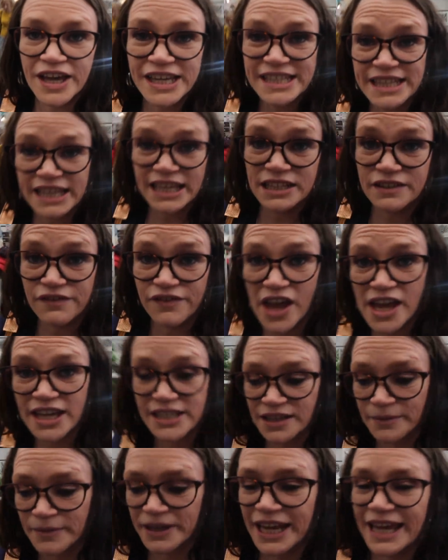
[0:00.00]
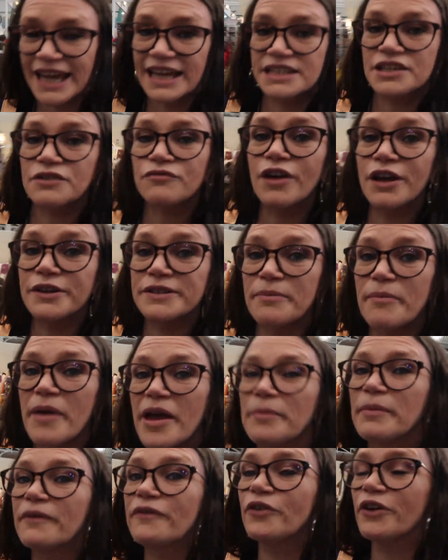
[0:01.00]
First things first, I'm going to get to
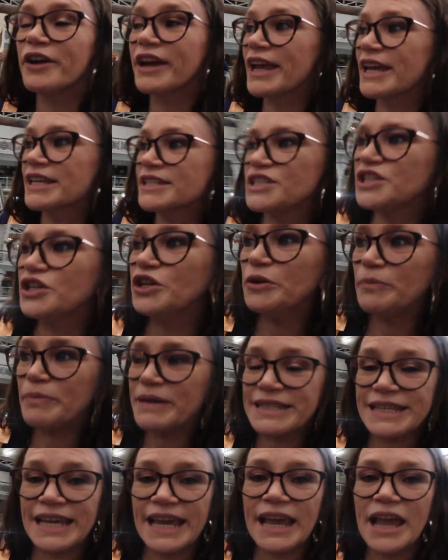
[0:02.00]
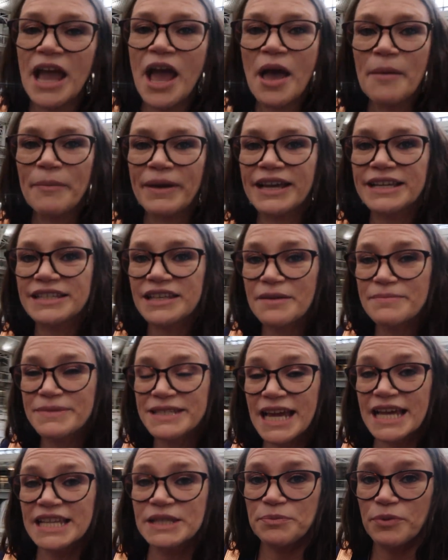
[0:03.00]
Rosenberg before it gets too busy, because I'm
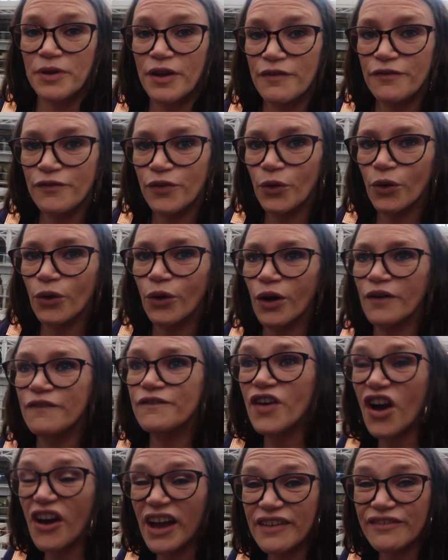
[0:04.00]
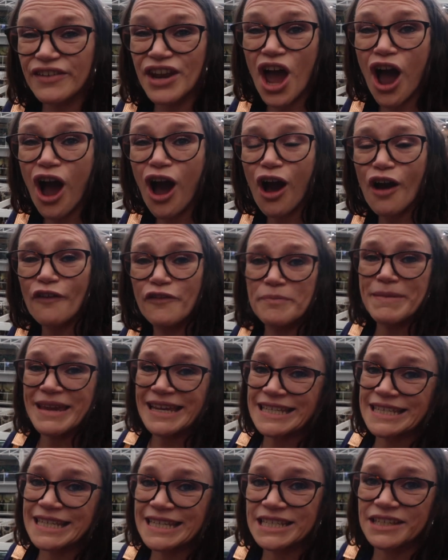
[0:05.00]
desperate for 5.5
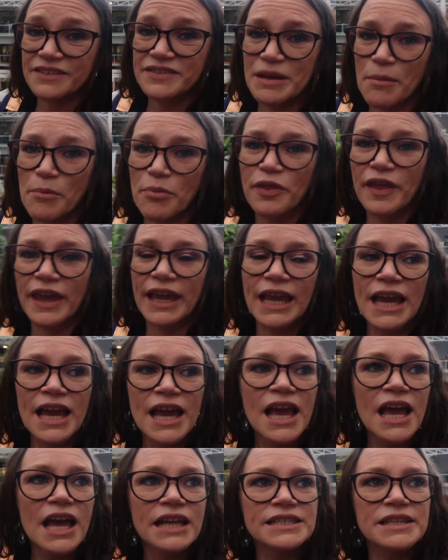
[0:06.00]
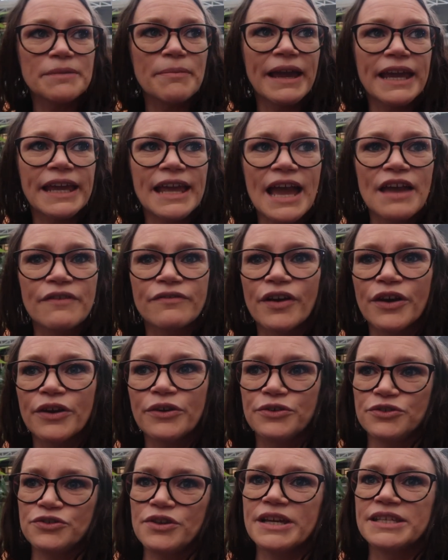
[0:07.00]
metres of something to make a
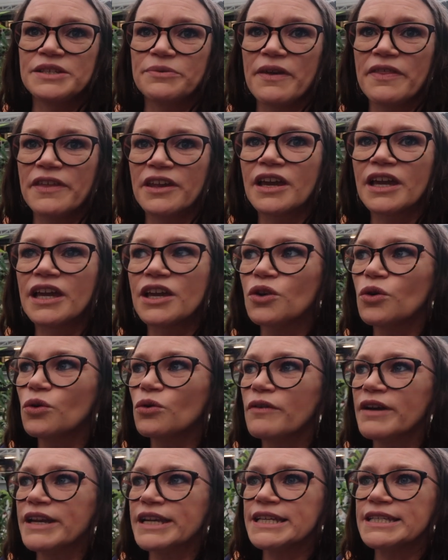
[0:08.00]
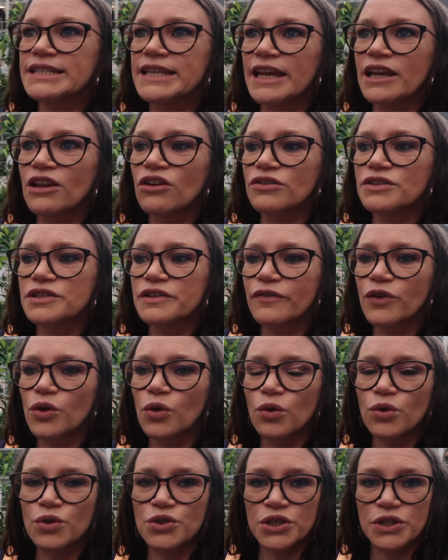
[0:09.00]
Vogue dress with, and I can already see lots of
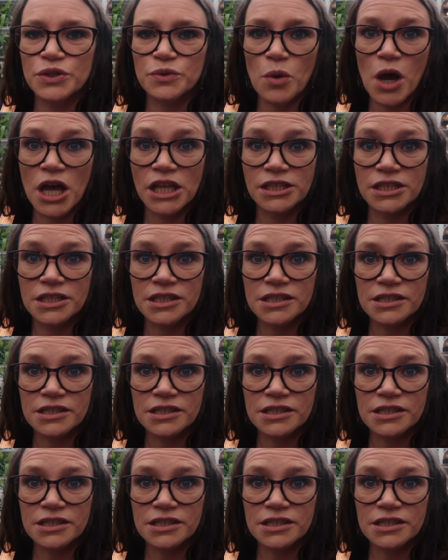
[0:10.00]
gorgeous ones.